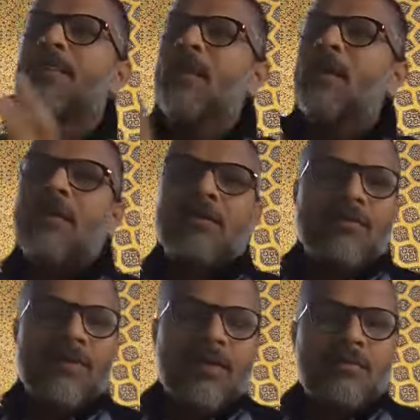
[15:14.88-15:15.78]
And
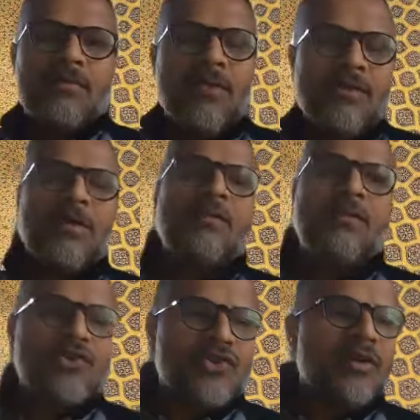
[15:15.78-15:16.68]
ultimately, when we look at
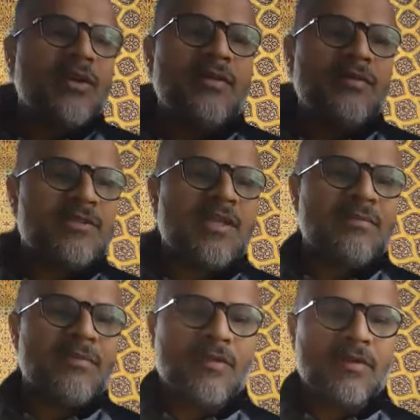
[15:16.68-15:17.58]
the journey of
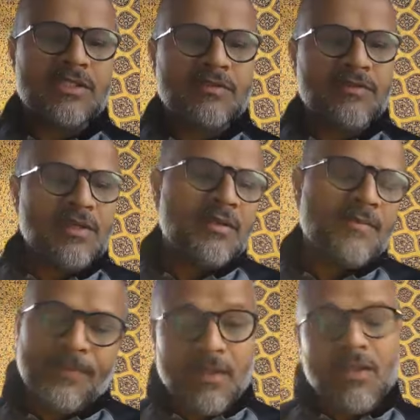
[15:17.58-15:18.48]
Islamic philosophy,
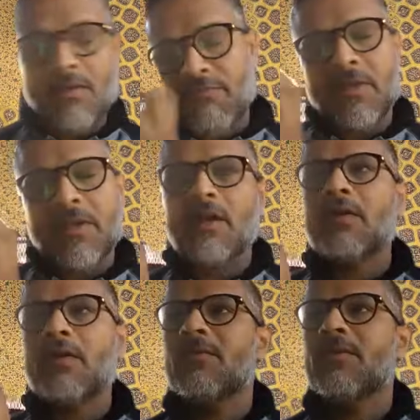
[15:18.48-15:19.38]
if we can
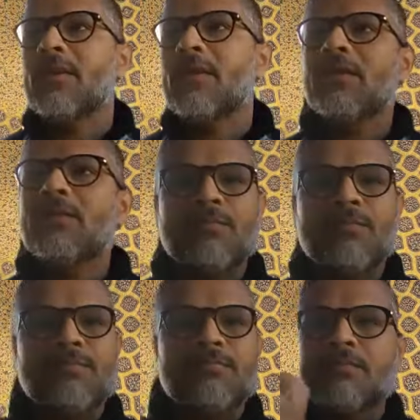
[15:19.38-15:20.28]
argue that it
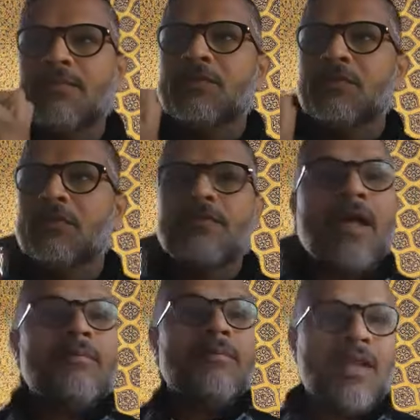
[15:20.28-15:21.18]
sort of
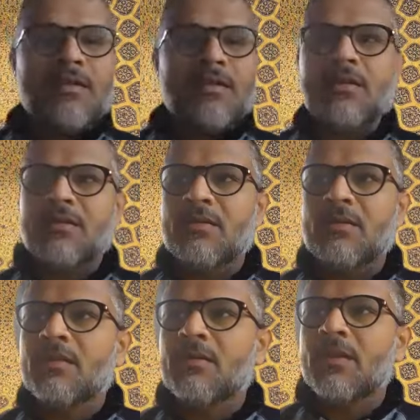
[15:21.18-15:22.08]
culminated
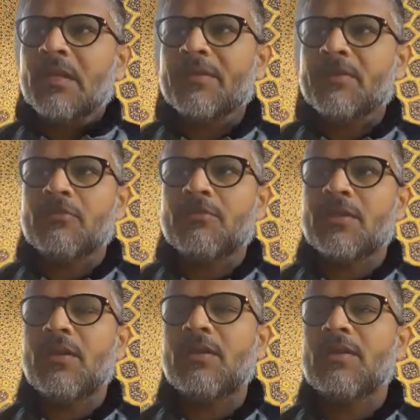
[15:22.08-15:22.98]
in the Hikmatul
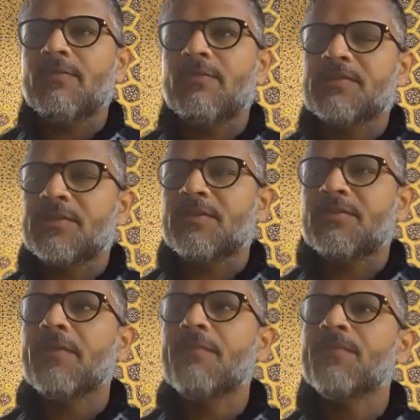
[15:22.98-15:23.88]
Mutali of Mullah
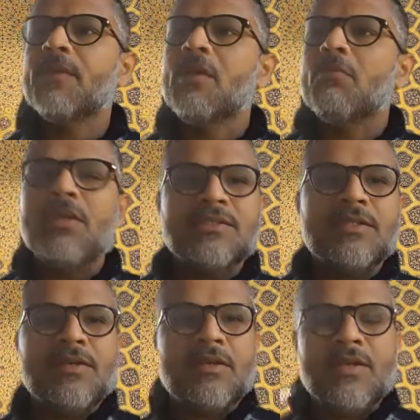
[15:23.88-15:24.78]
Sadra, Mullah
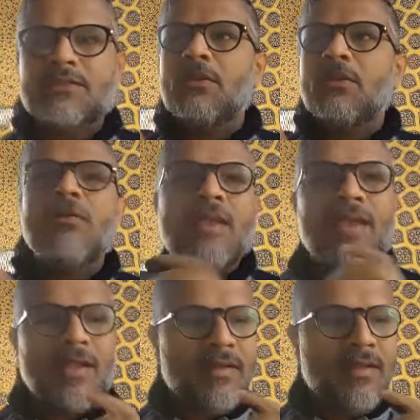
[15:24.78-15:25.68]
Sadra doesn't look
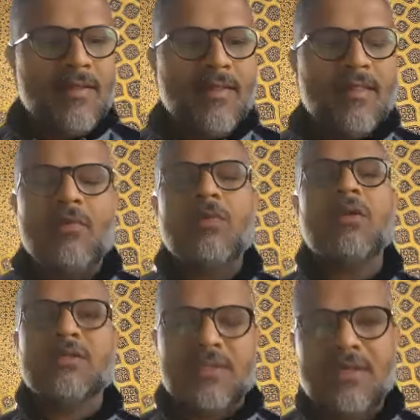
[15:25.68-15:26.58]
at the
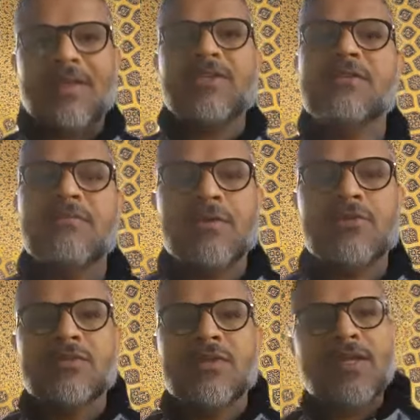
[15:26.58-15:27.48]
world as a collection of
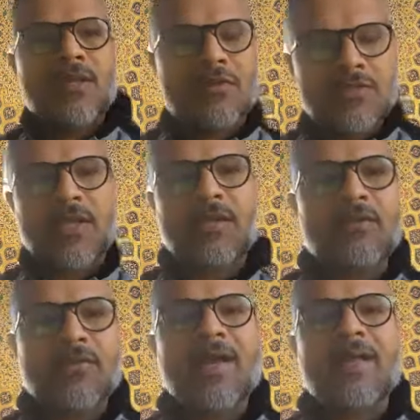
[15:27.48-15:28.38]
mawjudat. He looks at
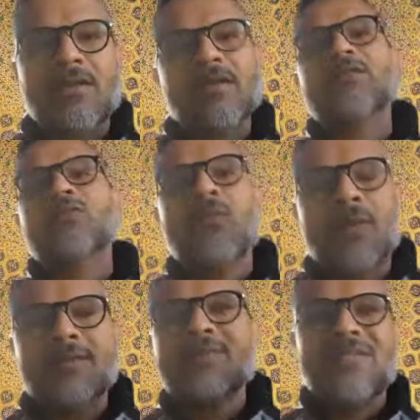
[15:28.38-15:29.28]
reality as
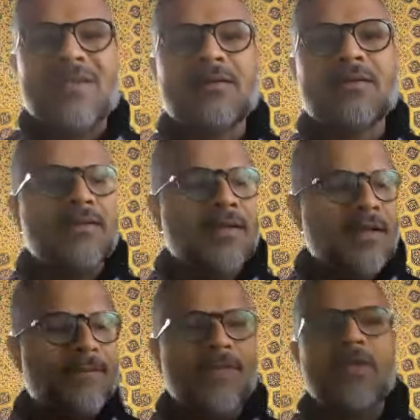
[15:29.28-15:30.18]
one single,
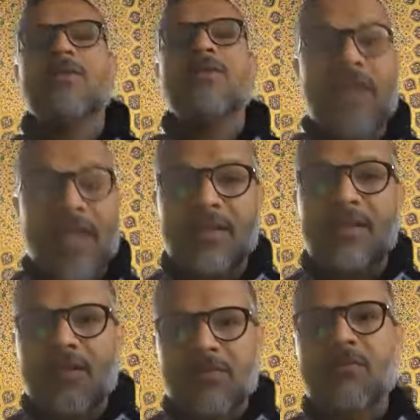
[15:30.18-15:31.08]
you know,
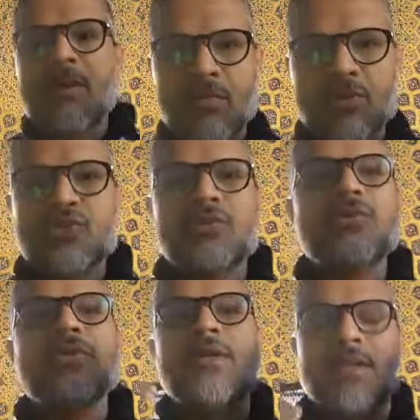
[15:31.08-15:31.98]
graded, you know,
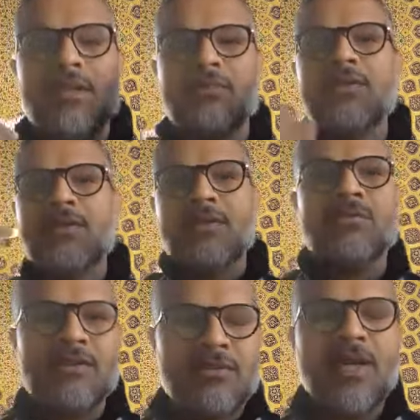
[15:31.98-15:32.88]
wujud
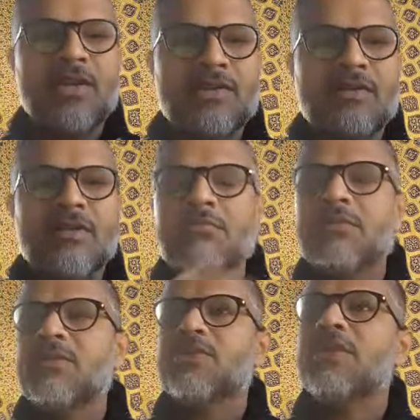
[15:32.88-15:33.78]
with gradation, right,
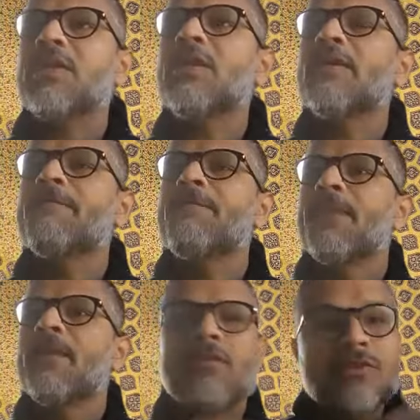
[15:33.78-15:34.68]
with tashkik.
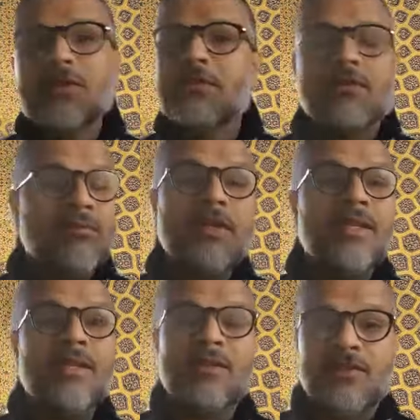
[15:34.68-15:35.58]
Those are
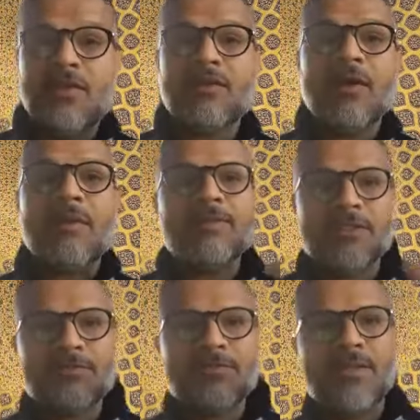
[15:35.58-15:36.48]
really distinct
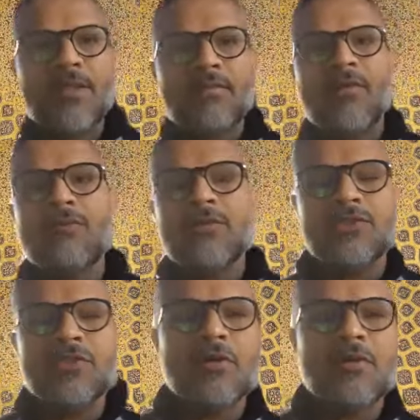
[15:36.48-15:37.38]
opposites, but they
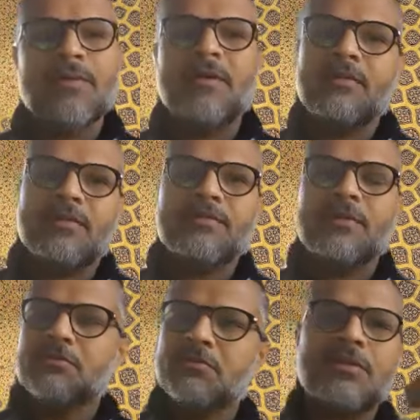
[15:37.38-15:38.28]
almost talk about the
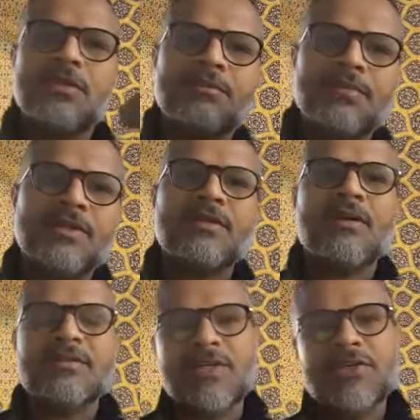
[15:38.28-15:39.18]
difference between
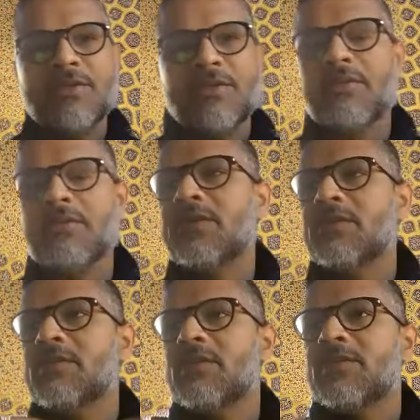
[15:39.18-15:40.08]
particularization and
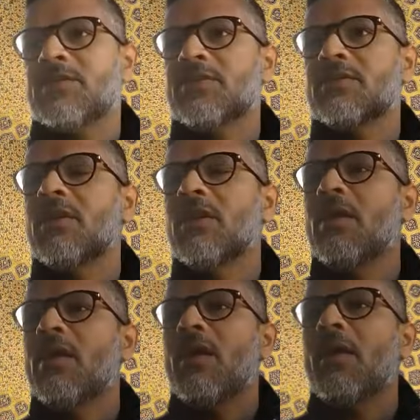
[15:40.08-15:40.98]
universalization.
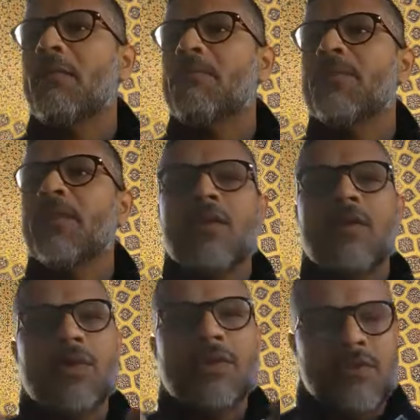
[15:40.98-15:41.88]

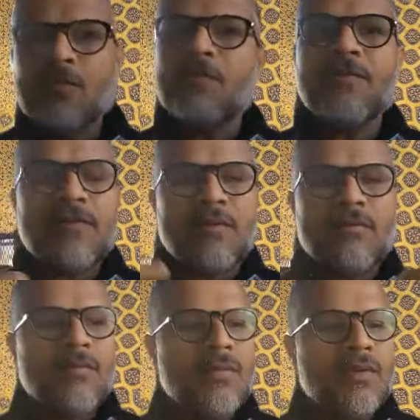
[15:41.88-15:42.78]
Within
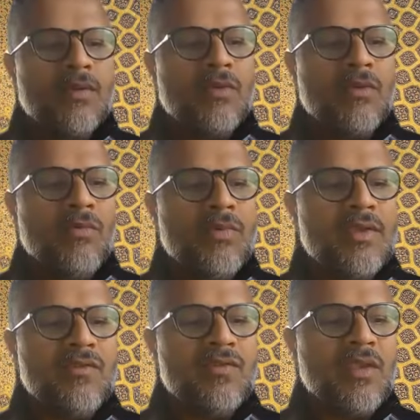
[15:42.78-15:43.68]
Sufism,
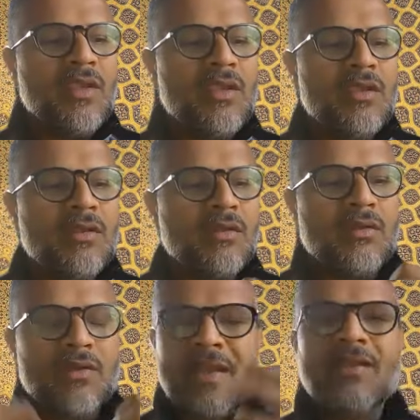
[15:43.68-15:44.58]
we see
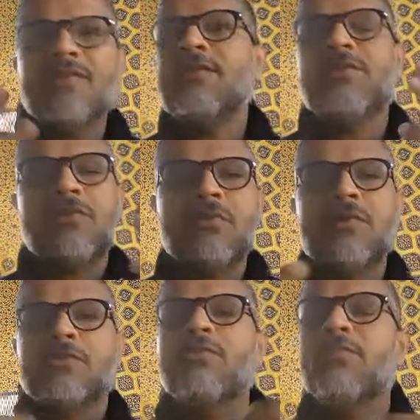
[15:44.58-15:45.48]
tendencies
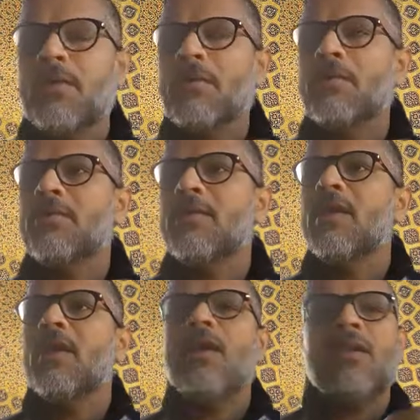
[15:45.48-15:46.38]
towards both.
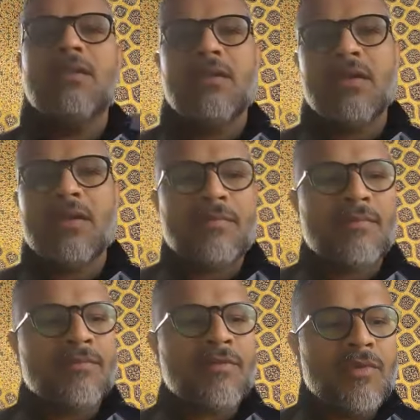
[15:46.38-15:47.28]

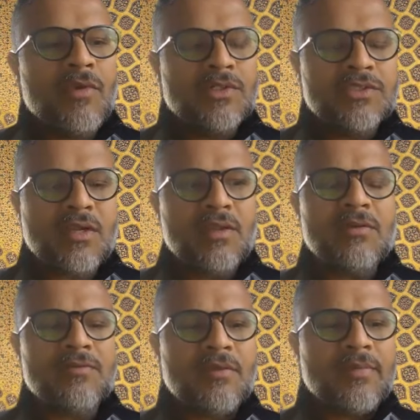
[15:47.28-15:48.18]
And from your
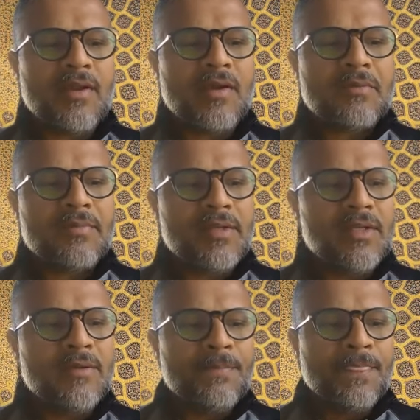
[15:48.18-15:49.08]
study of Ibn
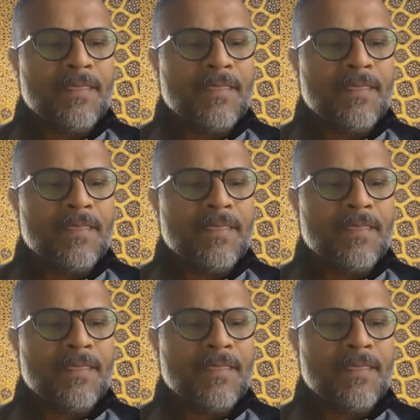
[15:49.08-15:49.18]
Arabi,